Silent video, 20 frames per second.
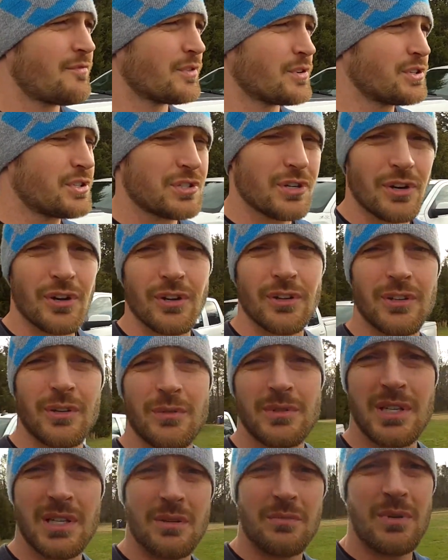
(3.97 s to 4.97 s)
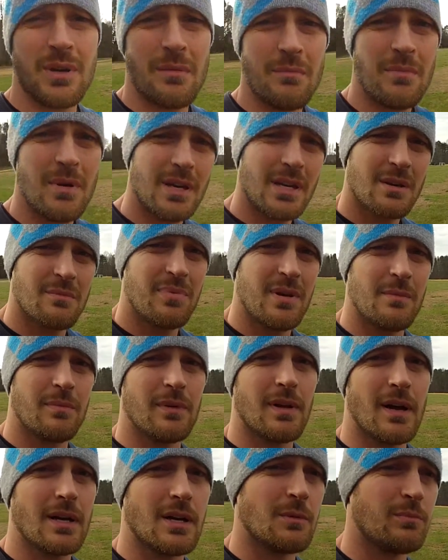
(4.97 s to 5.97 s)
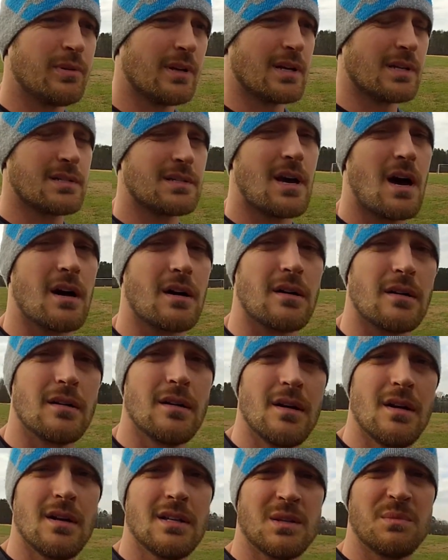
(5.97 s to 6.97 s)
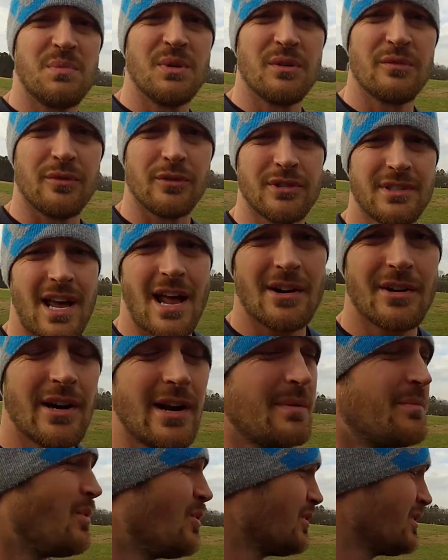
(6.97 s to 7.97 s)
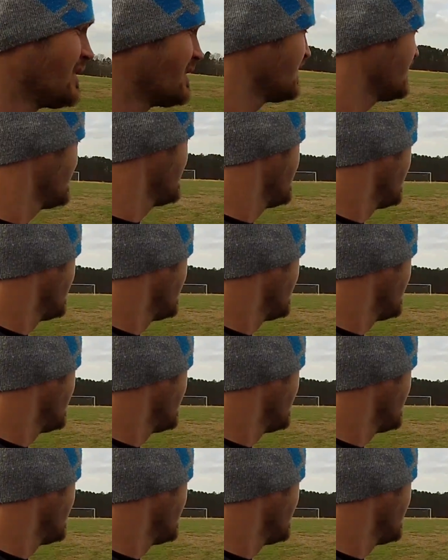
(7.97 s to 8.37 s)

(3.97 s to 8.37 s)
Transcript: for sure there was gonna be a million people out here playing soccer. It's a beautiful Saturday morning,